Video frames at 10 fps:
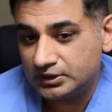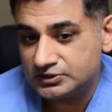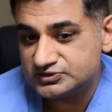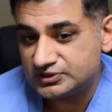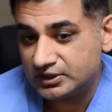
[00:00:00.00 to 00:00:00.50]

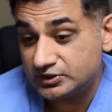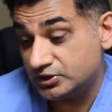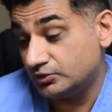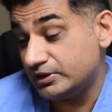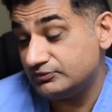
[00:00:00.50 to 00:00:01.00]
It's
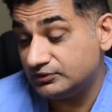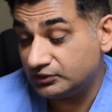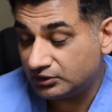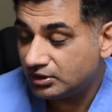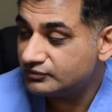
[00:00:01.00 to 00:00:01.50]
a great
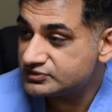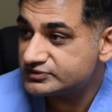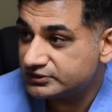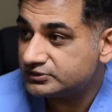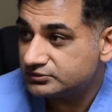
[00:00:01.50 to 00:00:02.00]
feeling,
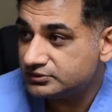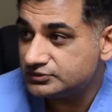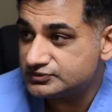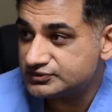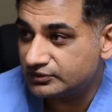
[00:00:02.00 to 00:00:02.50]
obviously.
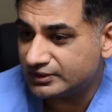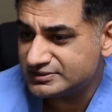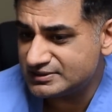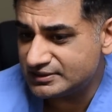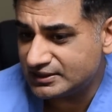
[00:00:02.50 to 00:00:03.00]
And so
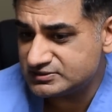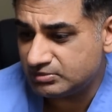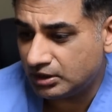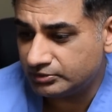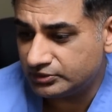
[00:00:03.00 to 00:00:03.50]
I'd say that's
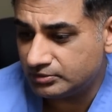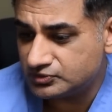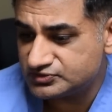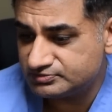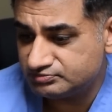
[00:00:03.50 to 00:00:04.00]
probably the
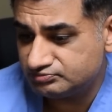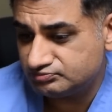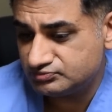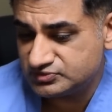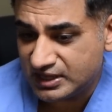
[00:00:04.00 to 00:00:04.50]
most
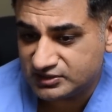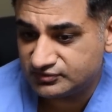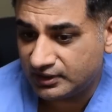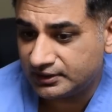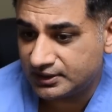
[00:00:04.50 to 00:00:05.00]

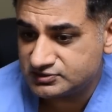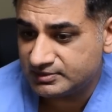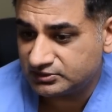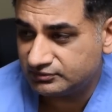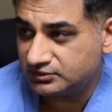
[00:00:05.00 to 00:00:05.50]
satisfying
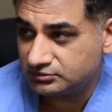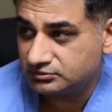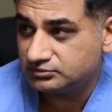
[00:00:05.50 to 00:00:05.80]
aspect of it.